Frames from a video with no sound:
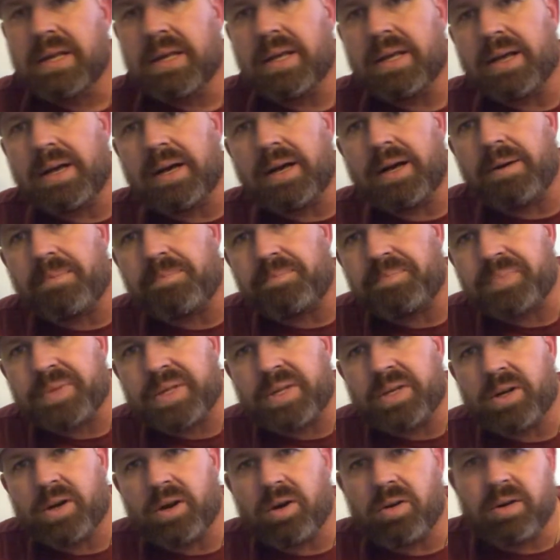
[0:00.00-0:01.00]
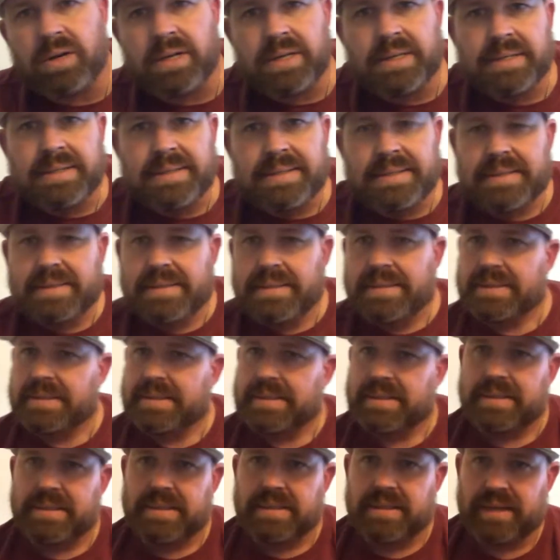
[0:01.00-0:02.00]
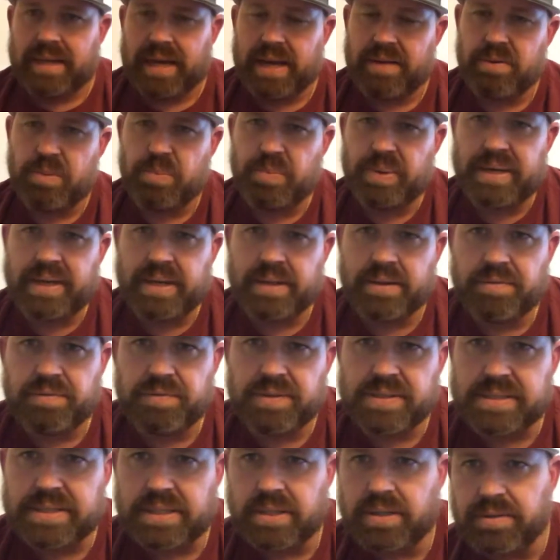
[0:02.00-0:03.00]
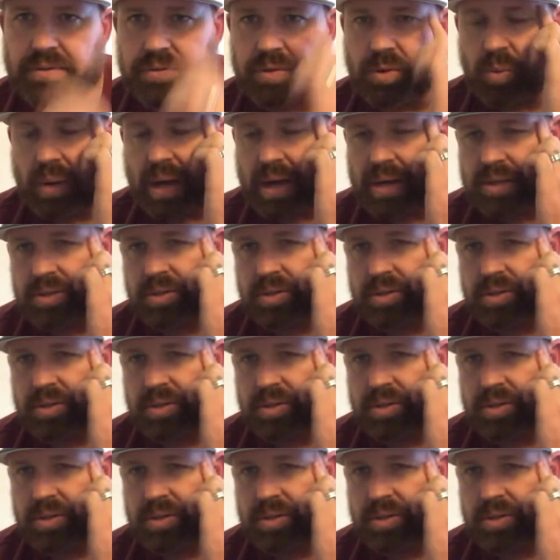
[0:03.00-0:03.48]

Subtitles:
I haven't been in the facility for a while,